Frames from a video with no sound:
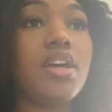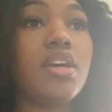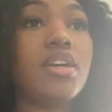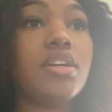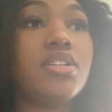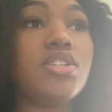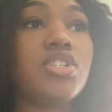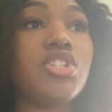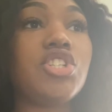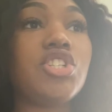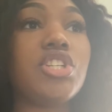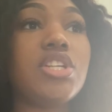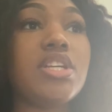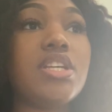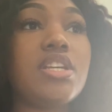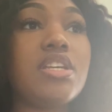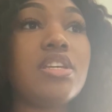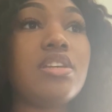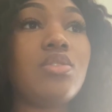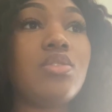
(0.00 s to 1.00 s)

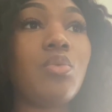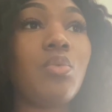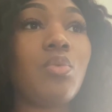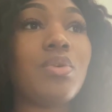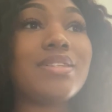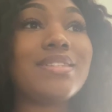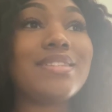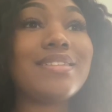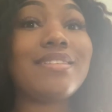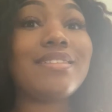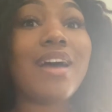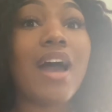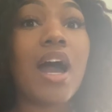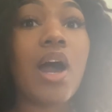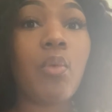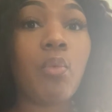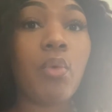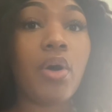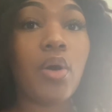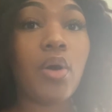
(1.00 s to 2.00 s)
she was
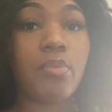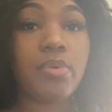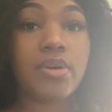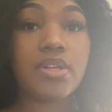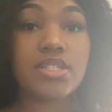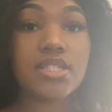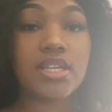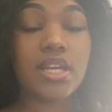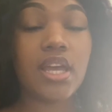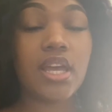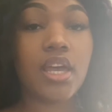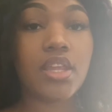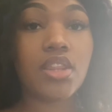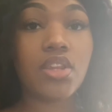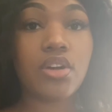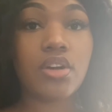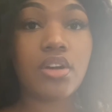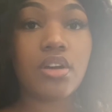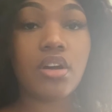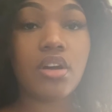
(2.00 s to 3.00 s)
not well put
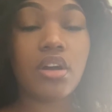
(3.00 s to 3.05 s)
together.